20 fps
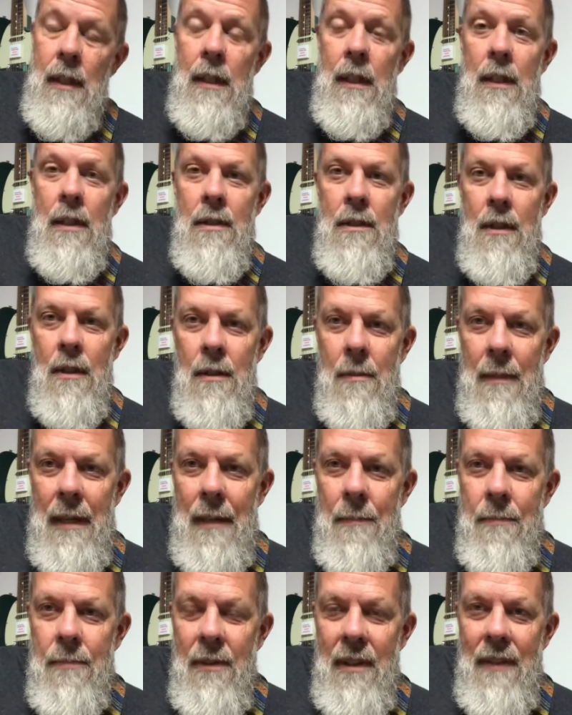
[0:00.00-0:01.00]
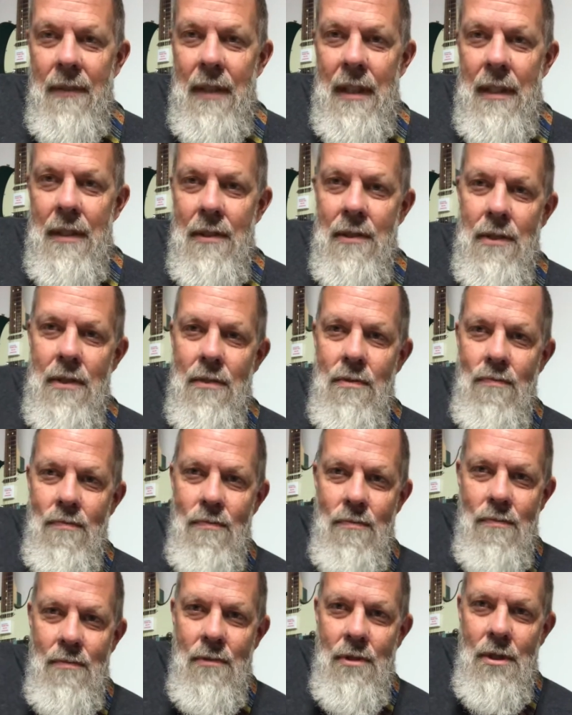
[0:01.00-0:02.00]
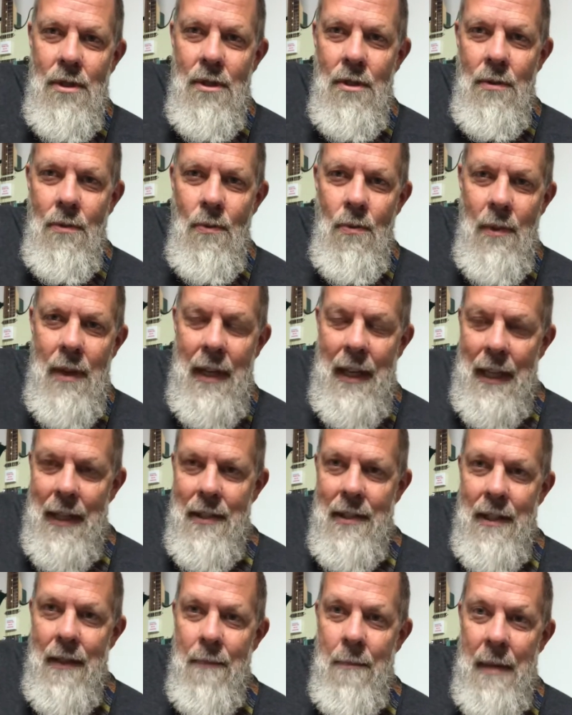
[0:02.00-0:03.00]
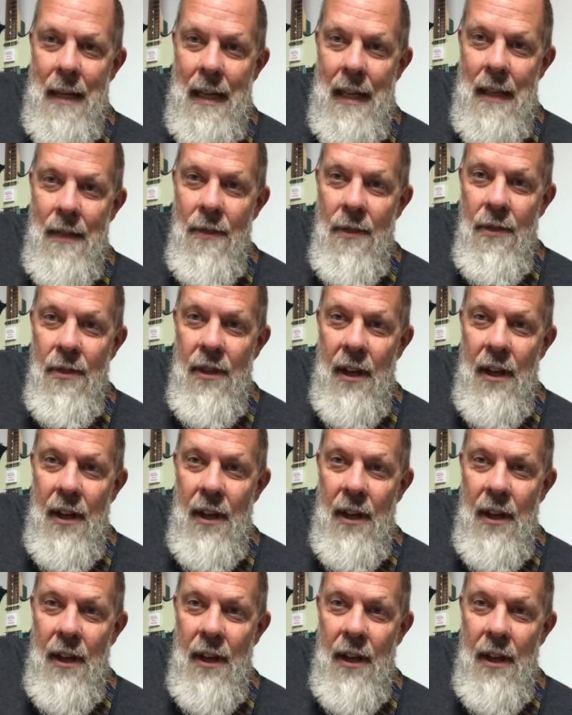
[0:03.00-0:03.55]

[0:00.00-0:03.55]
So my previous 2 weeks have been